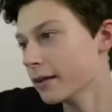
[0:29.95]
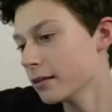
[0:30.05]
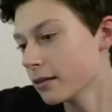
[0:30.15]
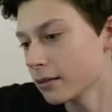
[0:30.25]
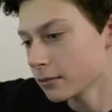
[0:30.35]

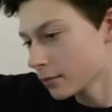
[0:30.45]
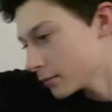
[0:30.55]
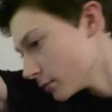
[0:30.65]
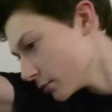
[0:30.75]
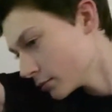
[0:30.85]

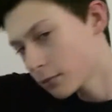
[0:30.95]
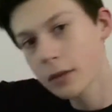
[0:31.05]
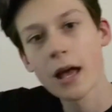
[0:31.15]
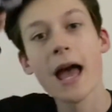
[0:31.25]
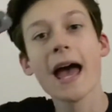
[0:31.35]

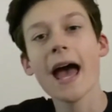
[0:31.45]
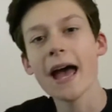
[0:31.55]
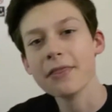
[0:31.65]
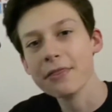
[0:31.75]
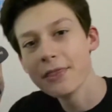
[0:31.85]

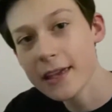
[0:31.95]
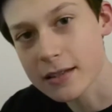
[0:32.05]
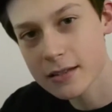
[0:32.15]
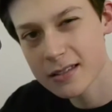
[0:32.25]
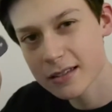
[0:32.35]
and
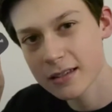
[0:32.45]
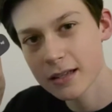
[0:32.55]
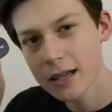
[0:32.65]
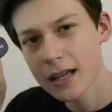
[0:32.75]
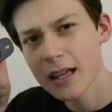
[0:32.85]
this
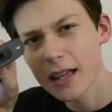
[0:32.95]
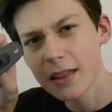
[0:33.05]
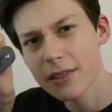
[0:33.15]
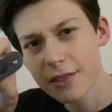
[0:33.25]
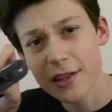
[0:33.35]

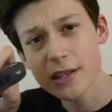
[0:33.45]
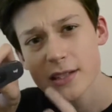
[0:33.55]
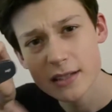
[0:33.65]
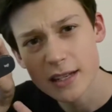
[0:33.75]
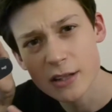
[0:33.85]

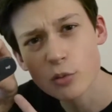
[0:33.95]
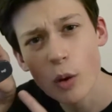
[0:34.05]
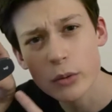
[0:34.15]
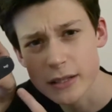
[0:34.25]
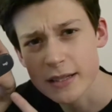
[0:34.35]
is
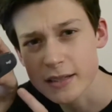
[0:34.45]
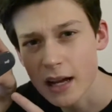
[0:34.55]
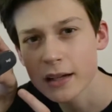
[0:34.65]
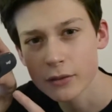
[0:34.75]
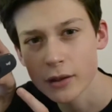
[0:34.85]
what was
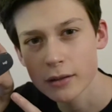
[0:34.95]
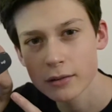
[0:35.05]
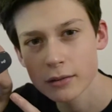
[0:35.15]
inside of it.